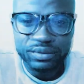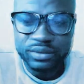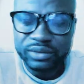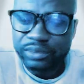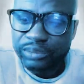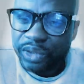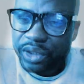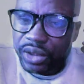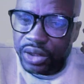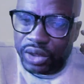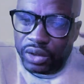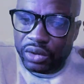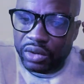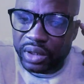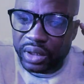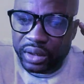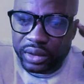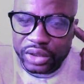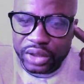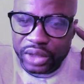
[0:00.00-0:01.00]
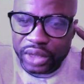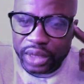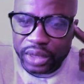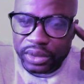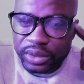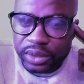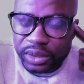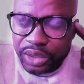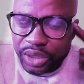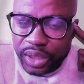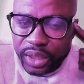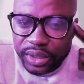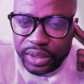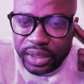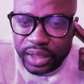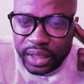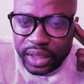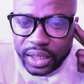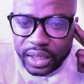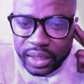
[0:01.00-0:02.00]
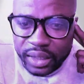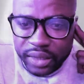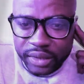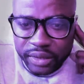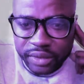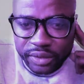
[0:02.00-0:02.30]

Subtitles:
but she doesn't get it.